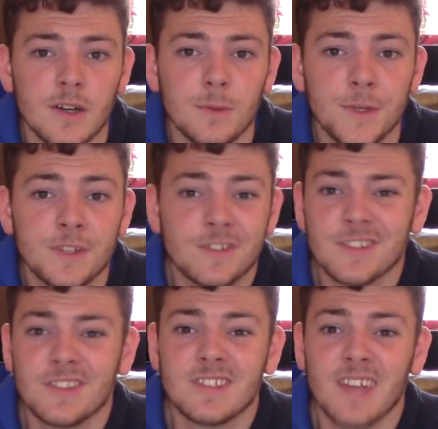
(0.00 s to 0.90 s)
Well, you
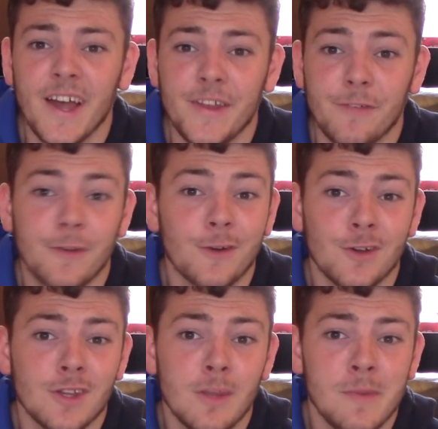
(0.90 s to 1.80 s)
just decide if you go
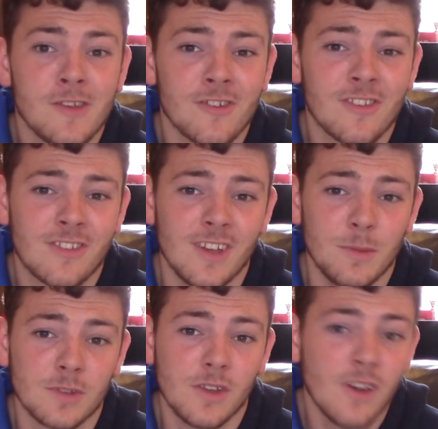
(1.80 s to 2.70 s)
into the Madrid
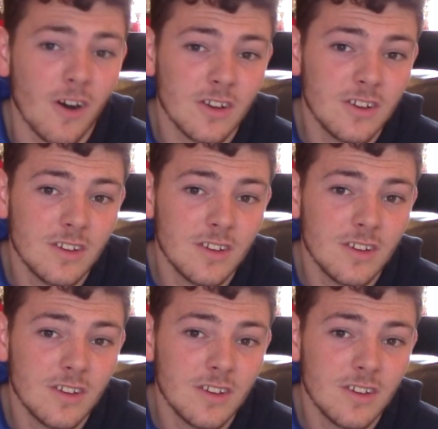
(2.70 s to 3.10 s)
teams or not.